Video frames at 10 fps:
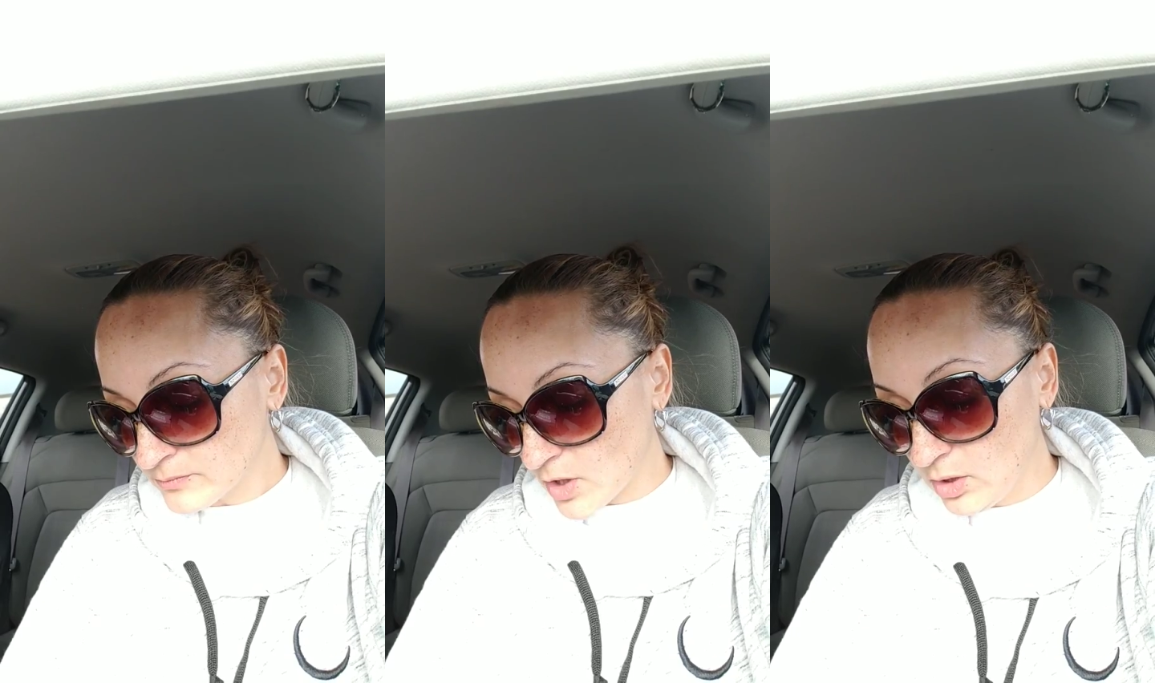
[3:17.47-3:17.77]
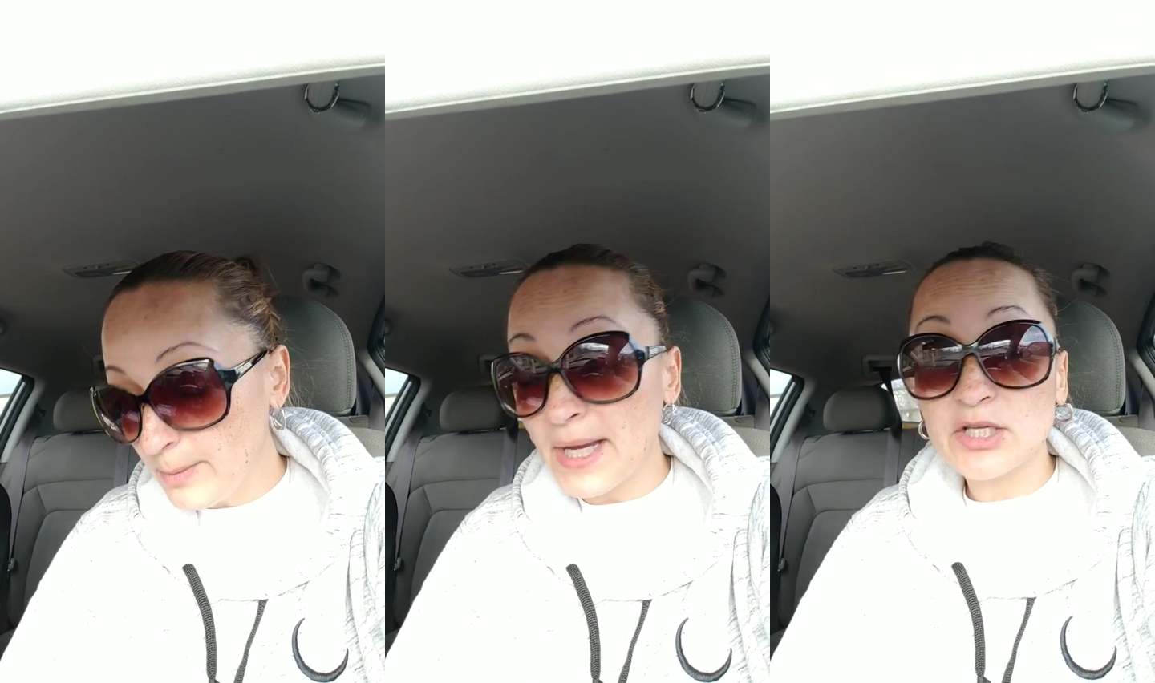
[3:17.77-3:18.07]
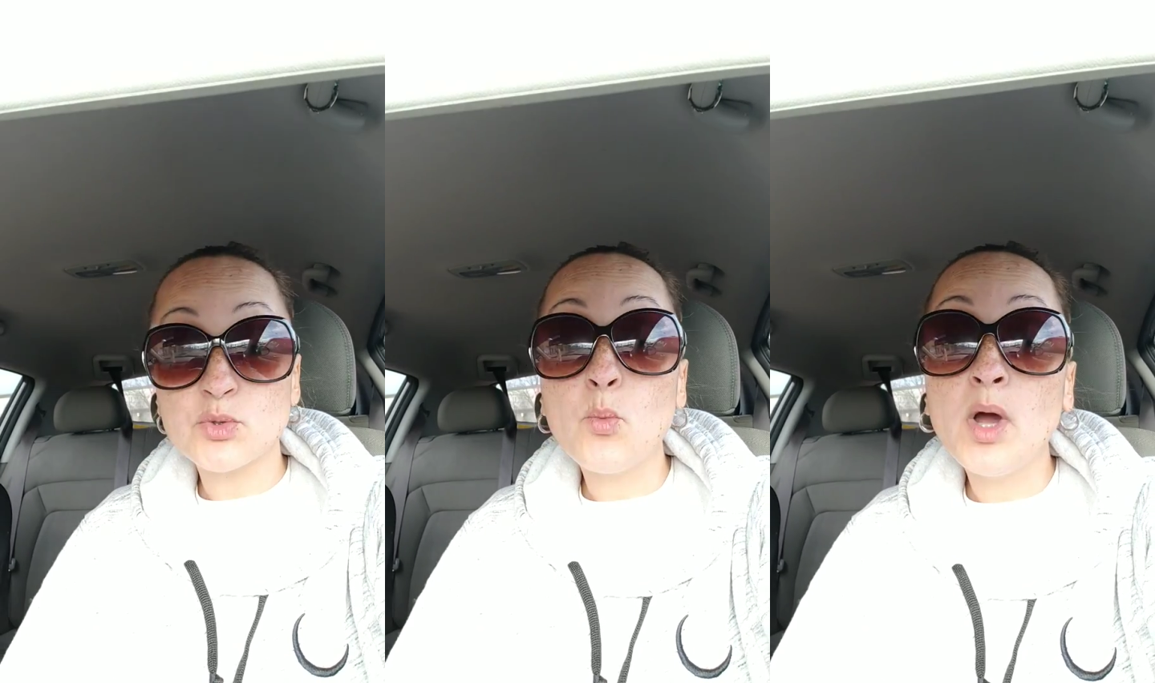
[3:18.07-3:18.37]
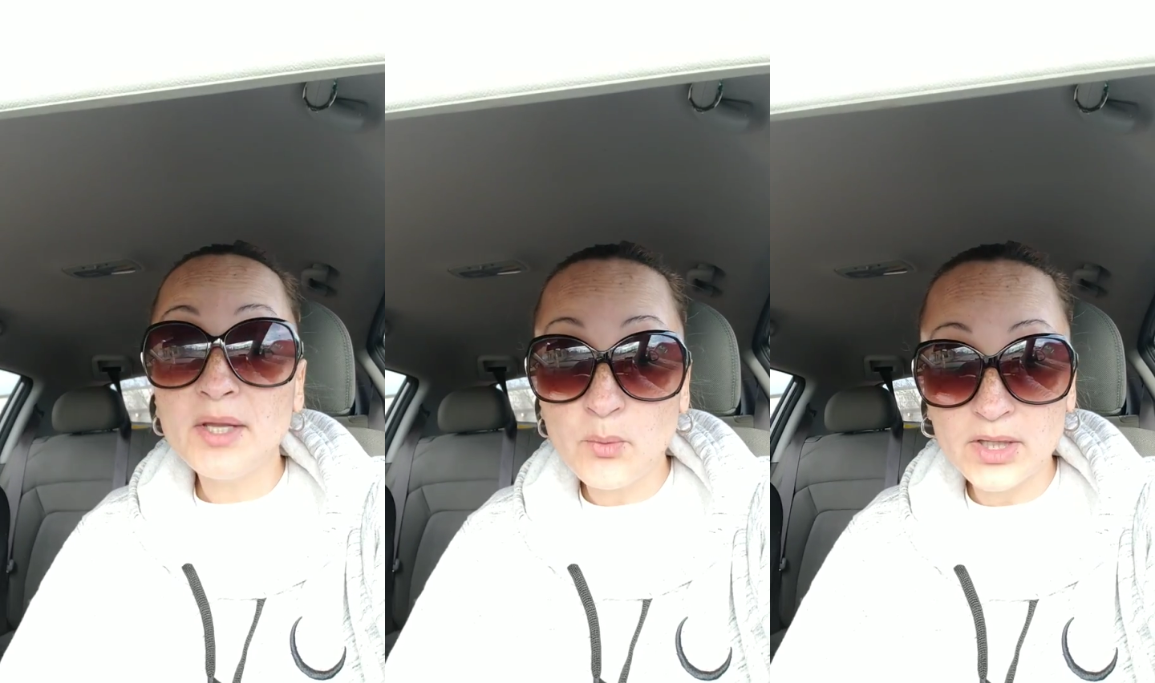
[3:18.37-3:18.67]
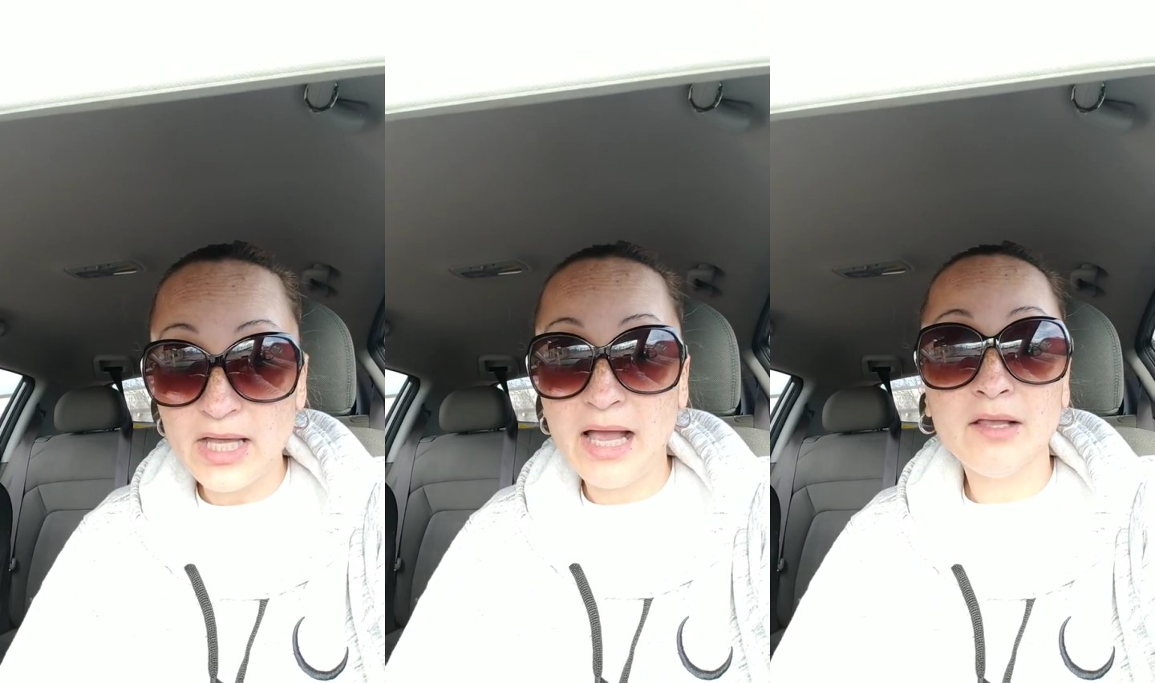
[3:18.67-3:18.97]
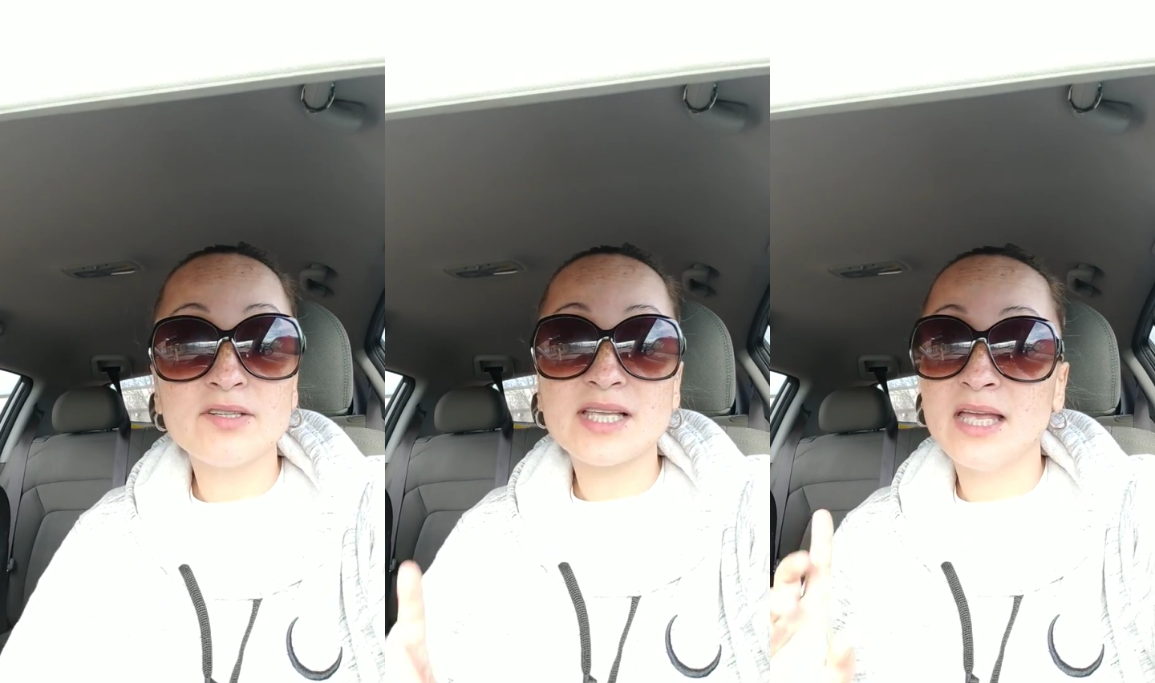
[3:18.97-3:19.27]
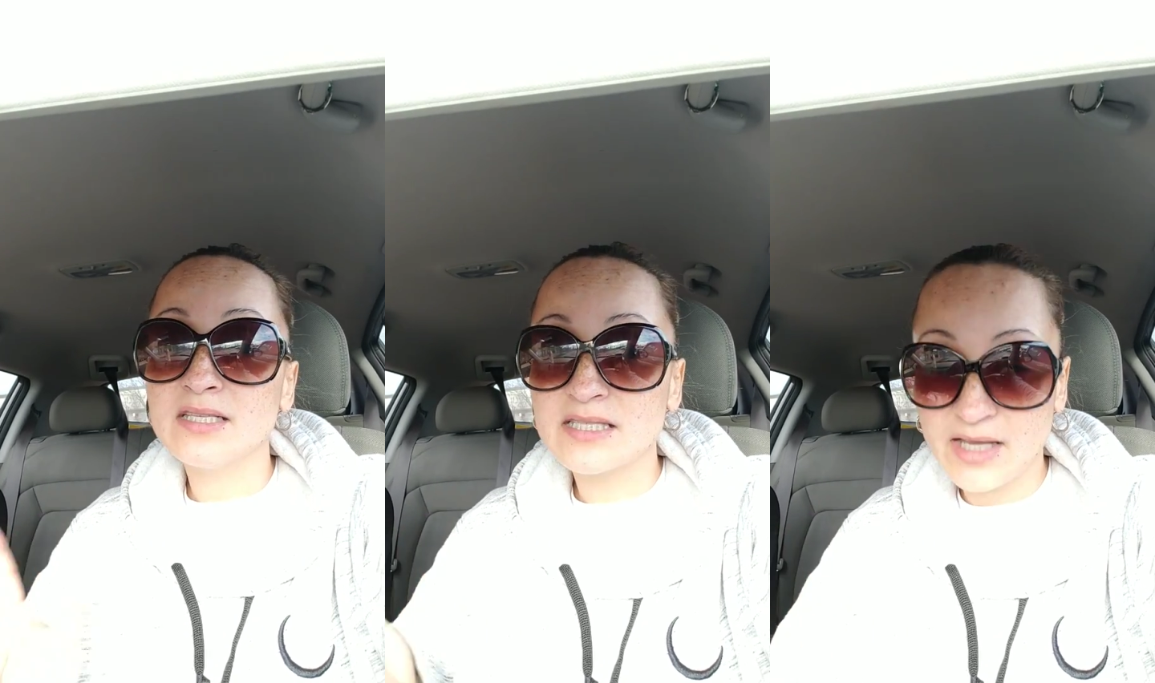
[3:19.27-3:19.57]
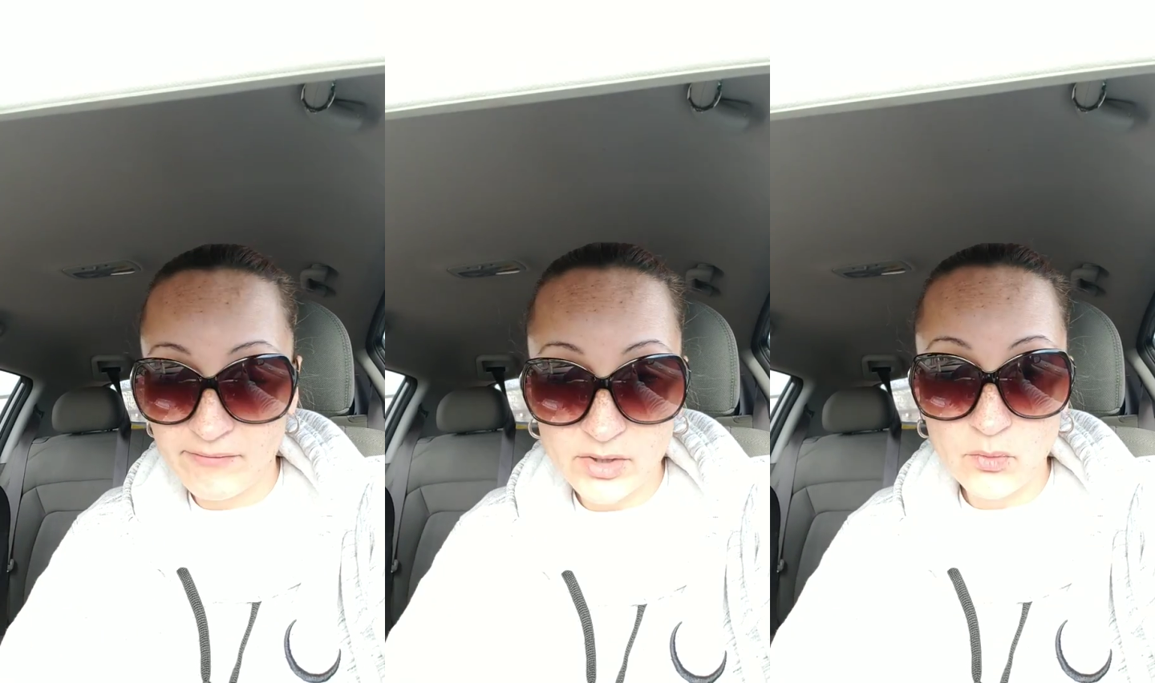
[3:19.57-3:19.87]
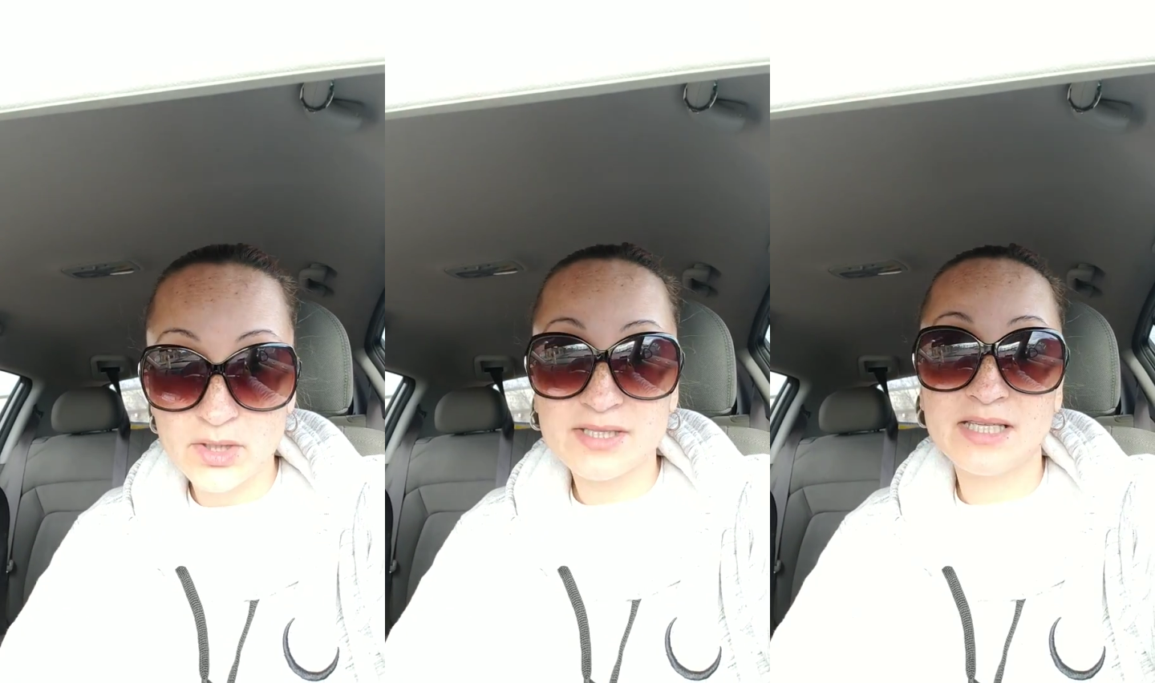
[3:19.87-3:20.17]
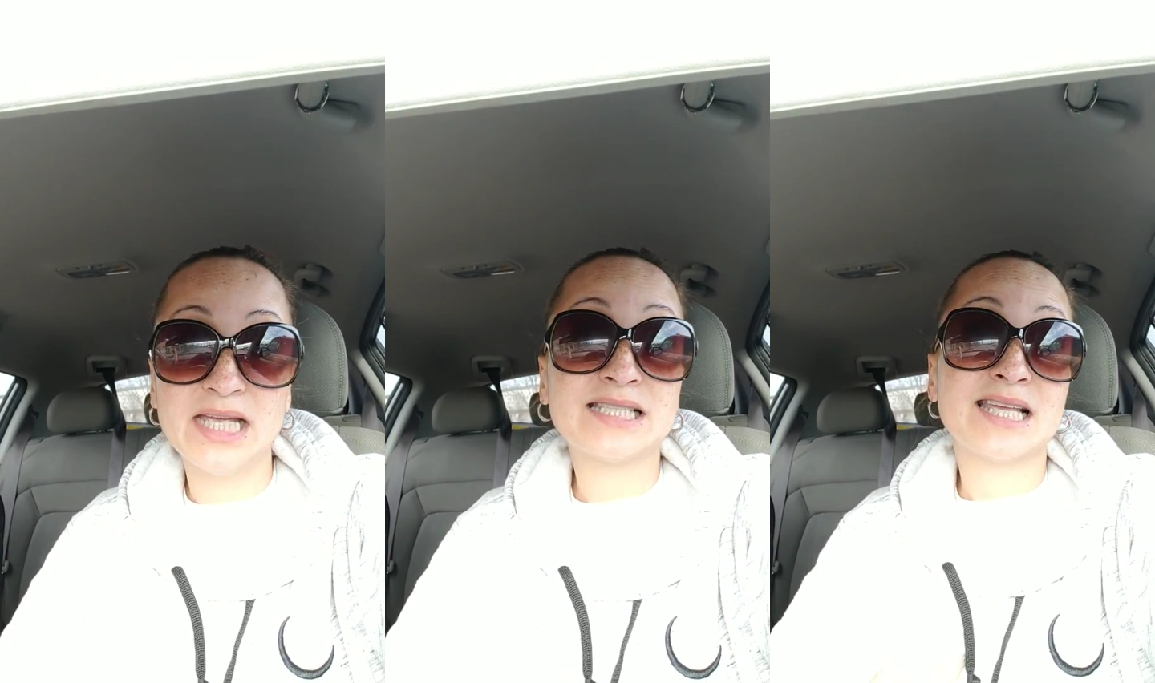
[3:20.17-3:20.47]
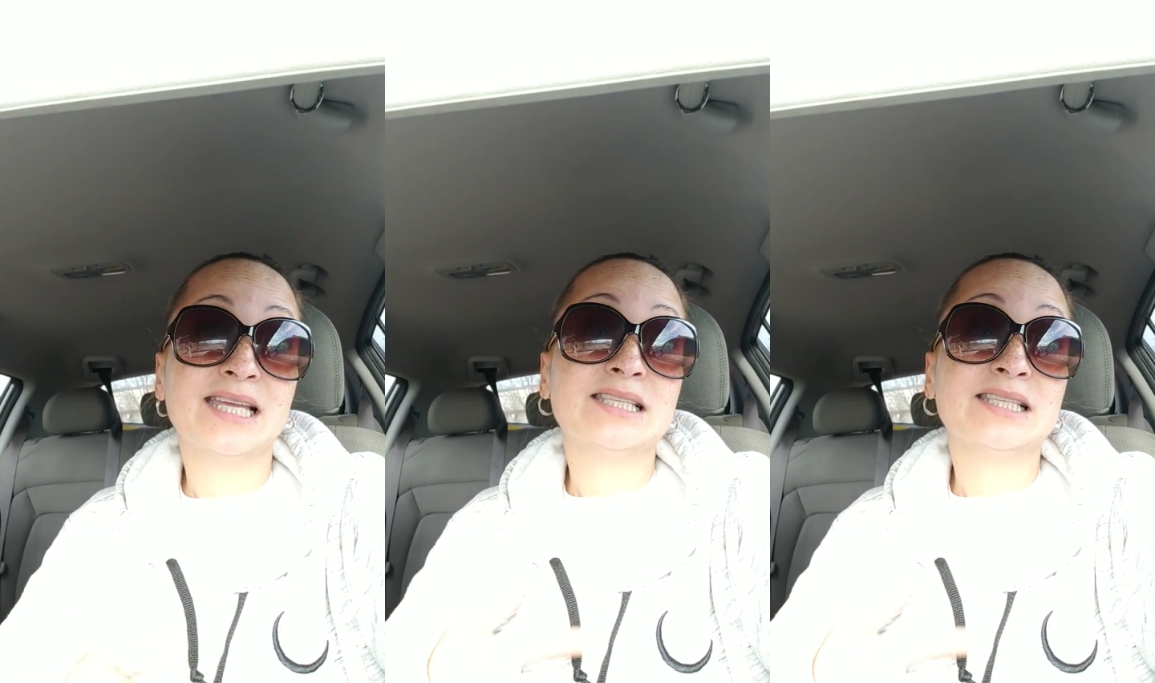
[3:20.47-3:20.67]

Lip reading: I only paid $21.71.